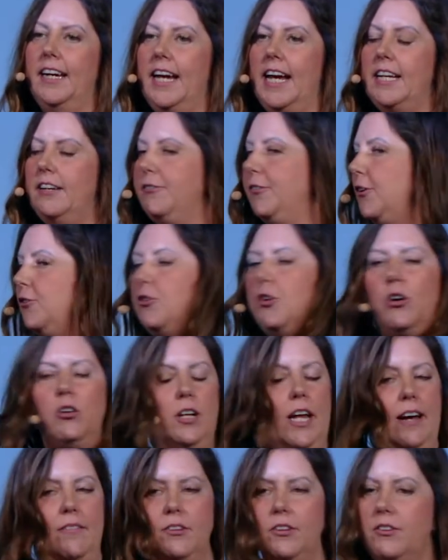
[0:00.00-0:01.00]
And if you don't
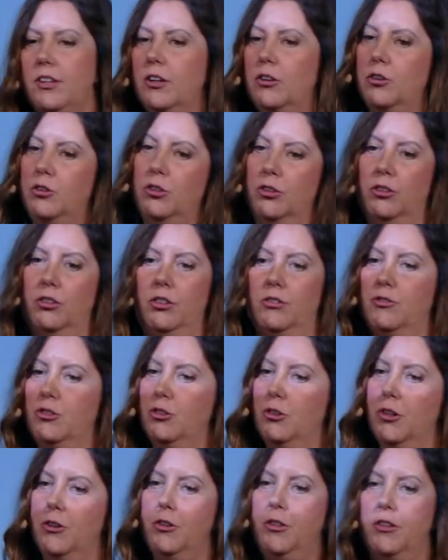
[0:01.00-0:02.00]
have a single source of
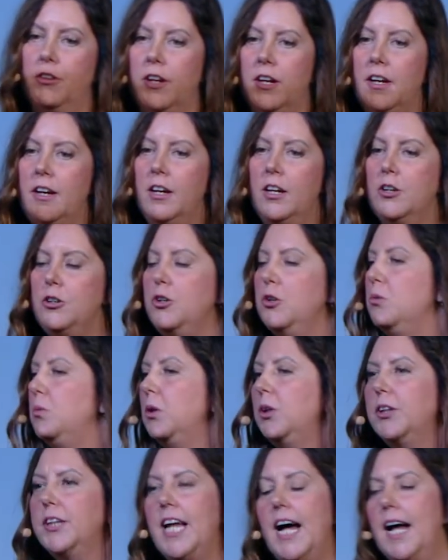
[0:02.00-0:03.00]
truth, you
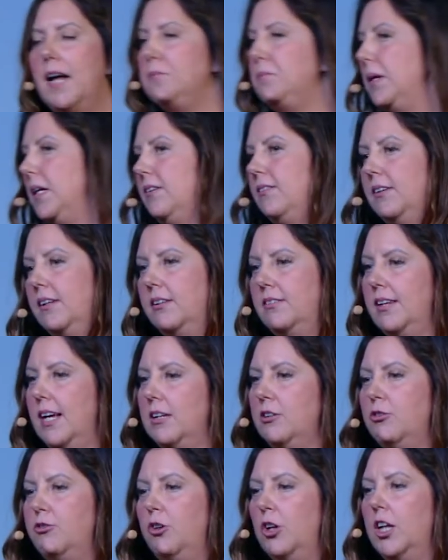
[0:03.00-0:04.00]
will not be
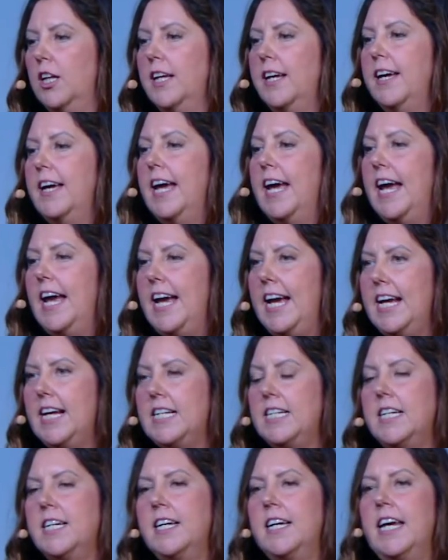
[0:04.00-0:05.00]
successful
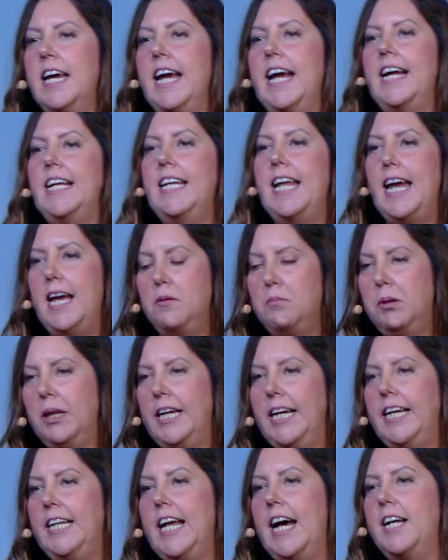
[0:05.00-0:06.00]
in
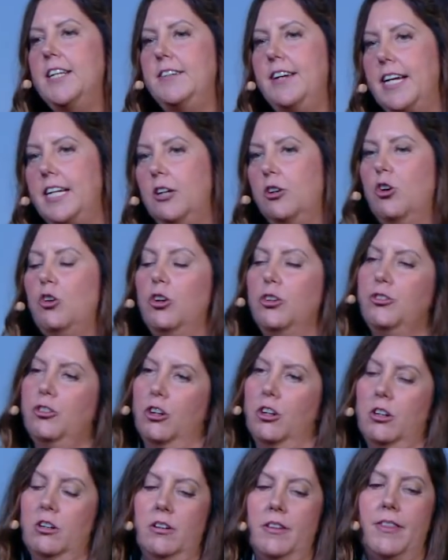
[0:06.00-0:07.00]
enabling a data
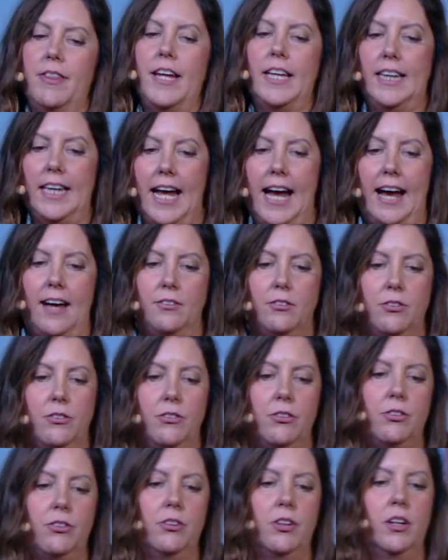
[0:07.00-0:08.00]
culture that
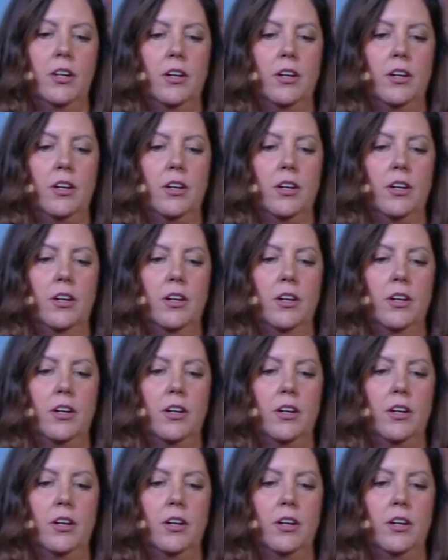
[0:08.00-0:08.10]
lasts.